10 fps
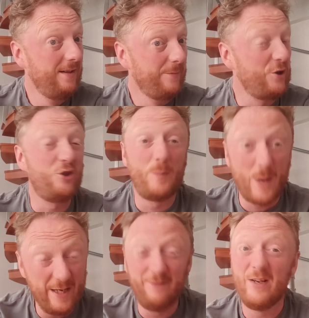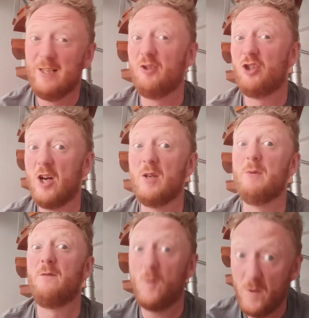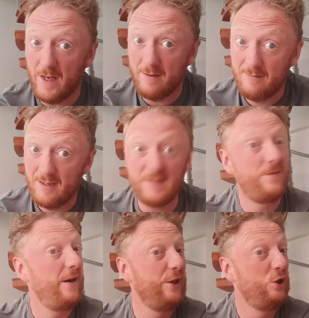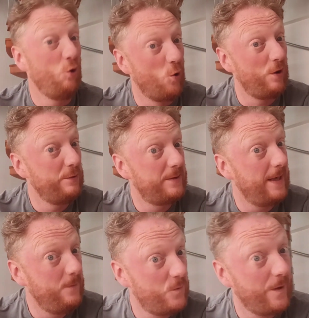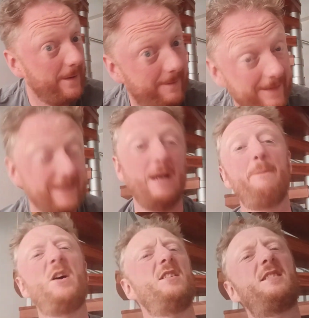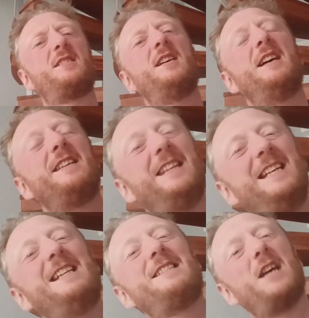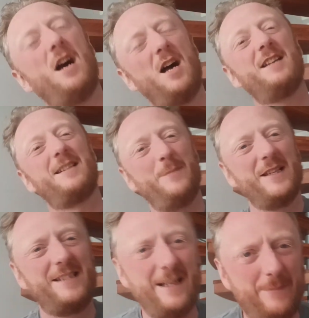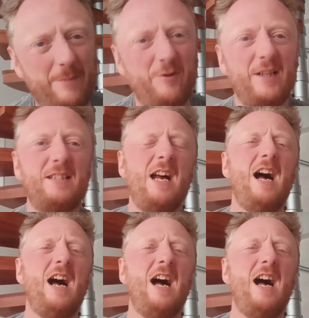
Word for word: Because Japan invaded China before then. It's very Eurocentric. But these are semantic memories.